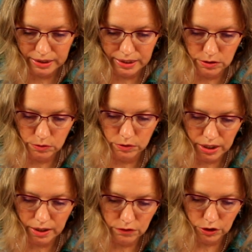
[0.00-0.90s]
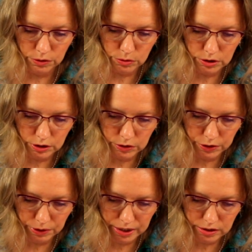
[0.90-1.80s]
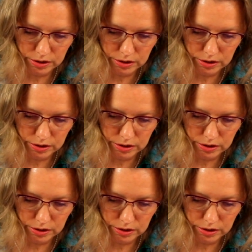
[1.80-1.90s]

things that I've used with the glue gun.